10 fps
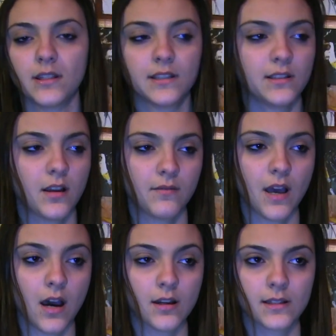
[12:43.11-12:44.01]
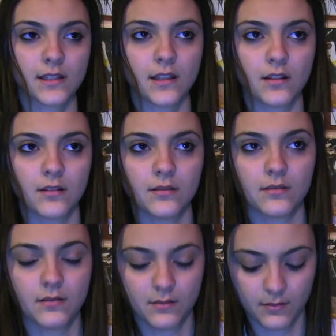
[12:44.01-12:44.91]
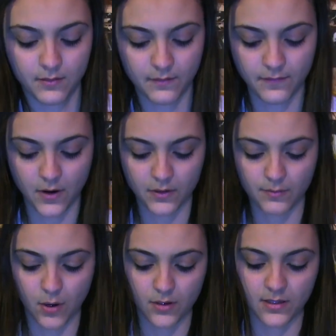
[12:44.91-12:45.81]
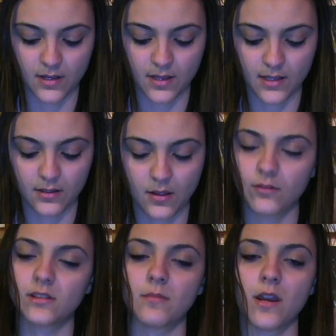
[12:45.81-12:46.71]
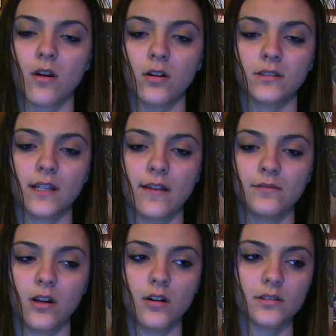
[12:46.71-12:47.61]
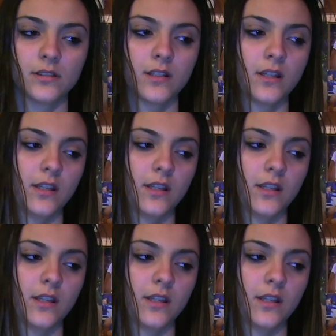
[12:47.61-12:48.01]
This is honestly the first person this close to my heart that I've lost,